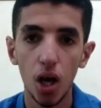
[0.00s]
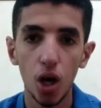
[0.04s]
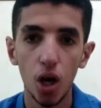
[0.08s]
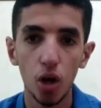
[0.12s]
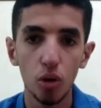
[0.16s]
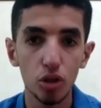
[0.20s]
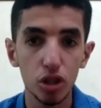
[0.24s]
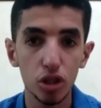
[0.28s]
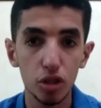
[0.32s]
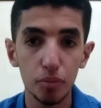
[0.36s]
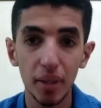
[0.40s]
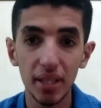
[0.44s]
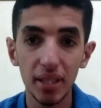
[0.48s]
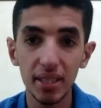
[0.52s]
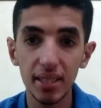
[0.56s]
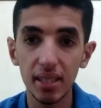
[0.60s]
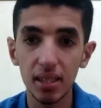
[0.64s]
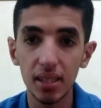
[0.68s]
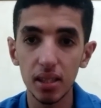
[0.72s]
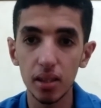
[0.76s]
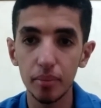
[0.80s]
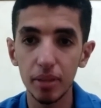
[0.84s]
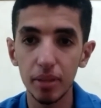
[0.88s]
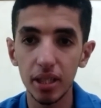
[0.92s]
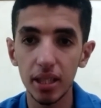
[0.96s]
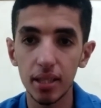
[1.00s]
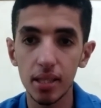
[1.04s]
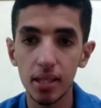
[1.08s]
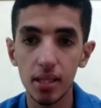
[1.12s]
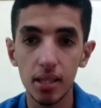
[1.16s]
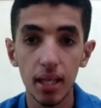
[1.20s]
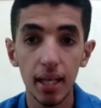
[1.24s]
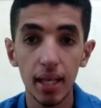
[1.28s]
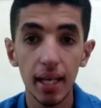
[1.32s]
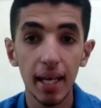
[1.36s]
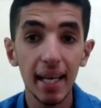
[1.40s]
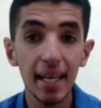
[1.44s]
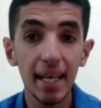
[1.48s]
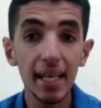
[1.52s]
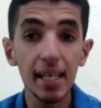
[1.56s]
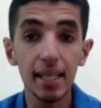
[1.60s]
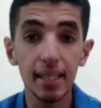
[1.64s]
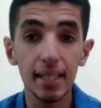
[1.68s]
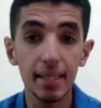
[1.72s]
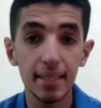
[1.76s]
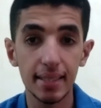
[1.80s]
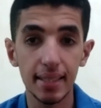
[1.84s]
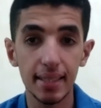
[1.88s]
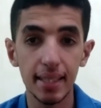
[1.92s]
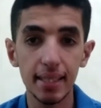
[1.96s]
Which basically means he
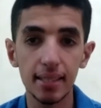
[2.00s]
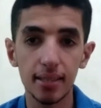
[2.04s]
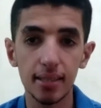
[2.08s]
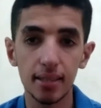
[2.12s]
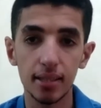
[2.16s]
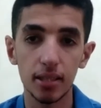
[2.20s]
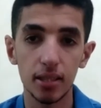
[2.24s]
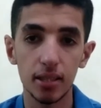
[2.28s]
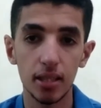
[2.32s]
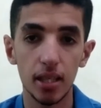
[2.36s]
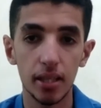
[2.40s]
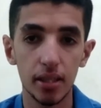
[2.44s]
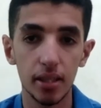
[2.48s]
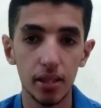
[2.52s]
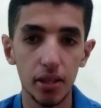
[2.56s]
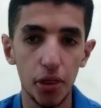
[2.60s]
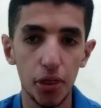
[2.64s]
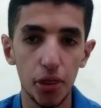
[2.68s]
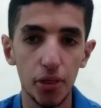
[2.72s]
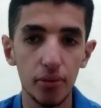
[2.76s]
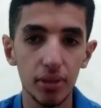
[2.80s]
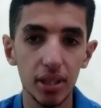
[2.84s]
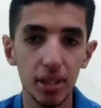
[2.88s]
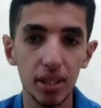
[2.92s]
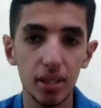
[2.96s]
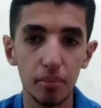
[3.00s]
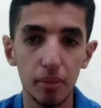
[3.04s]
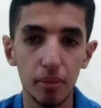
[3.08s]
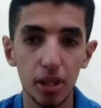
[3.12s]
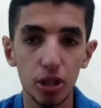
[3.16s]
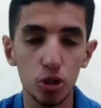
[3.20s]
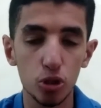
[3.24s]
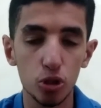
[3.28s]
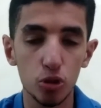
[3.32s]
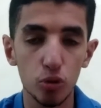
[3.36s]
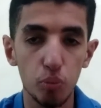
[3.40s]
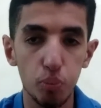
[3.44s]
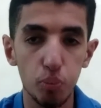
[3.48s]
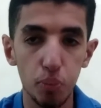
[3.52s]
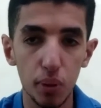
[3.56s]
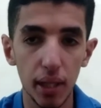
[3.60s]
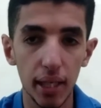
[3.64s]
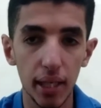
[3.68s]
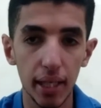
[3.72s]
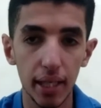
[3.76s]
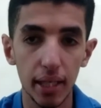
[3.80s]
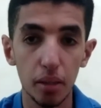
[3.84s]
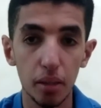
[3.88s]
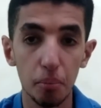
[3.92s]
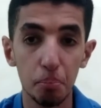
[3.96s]
exists in a three-dimensional
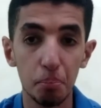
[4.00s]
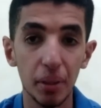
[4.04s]
plane,